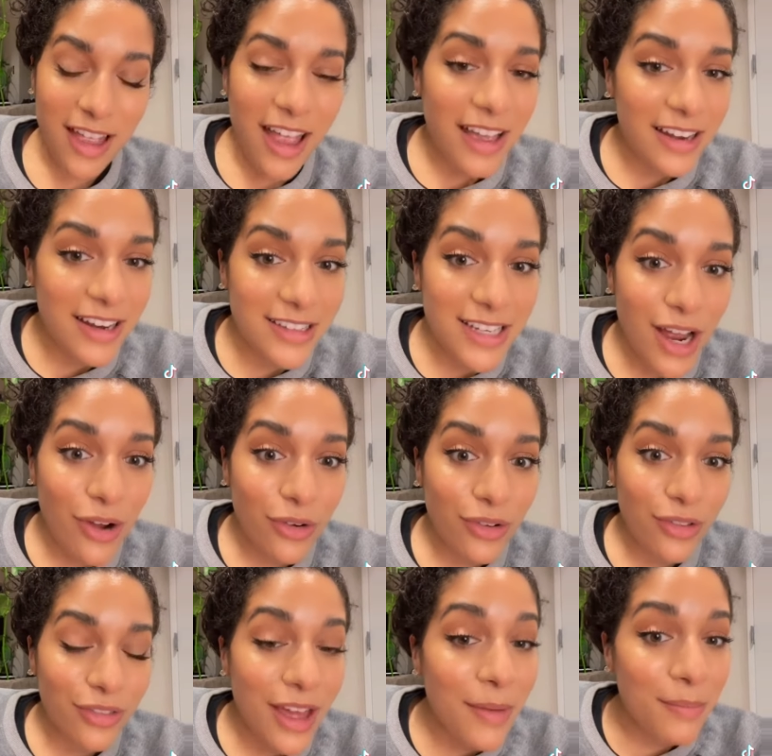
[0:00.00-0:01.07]
and I doubt
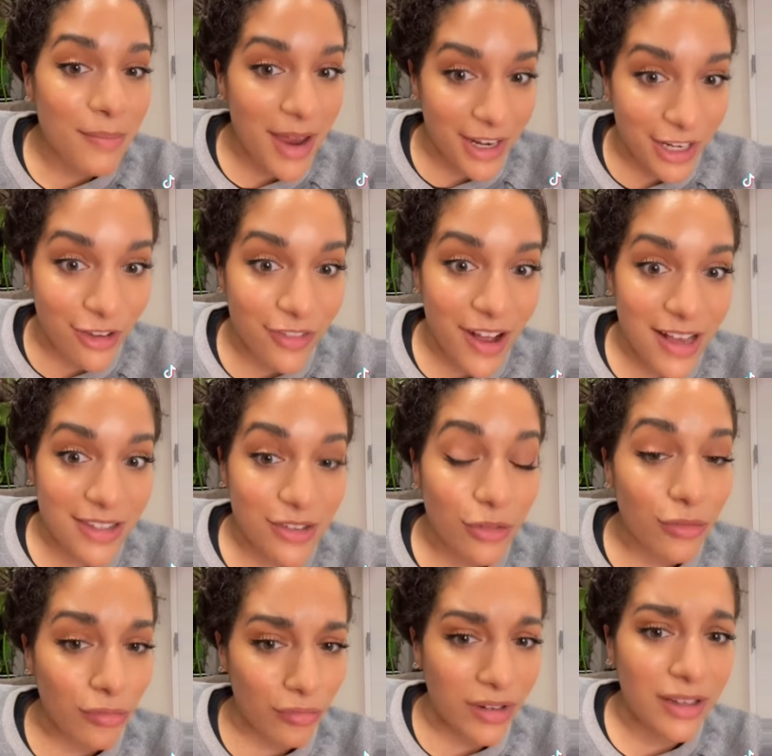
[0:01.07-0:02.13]
that many of us
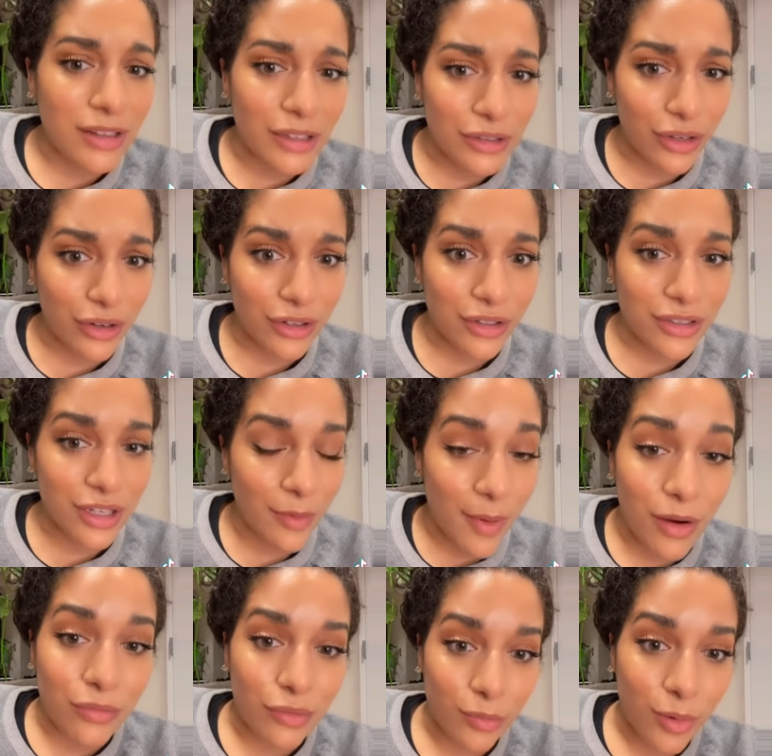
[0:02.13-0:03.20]
really learned
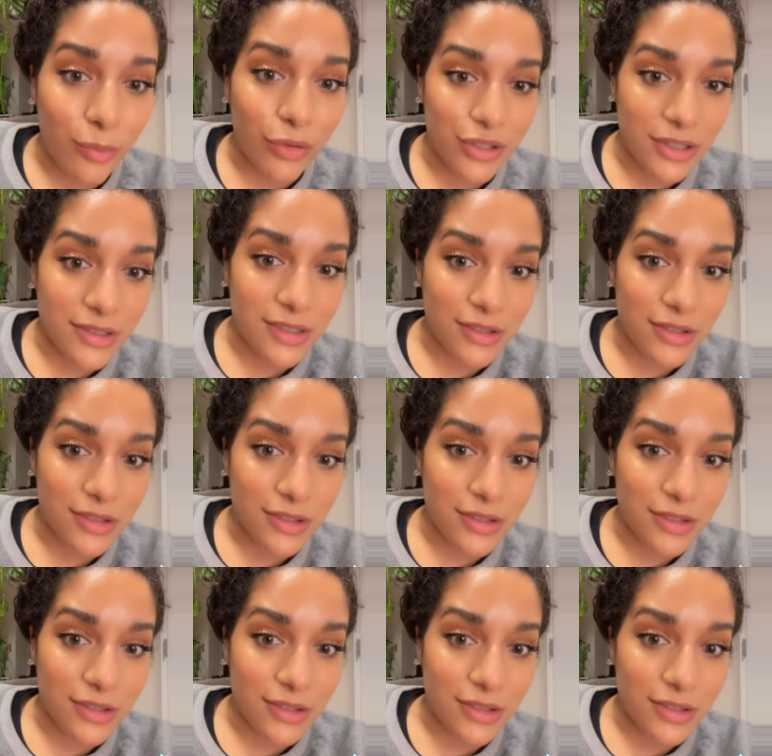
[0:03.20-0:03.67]
about Ruby Bridges in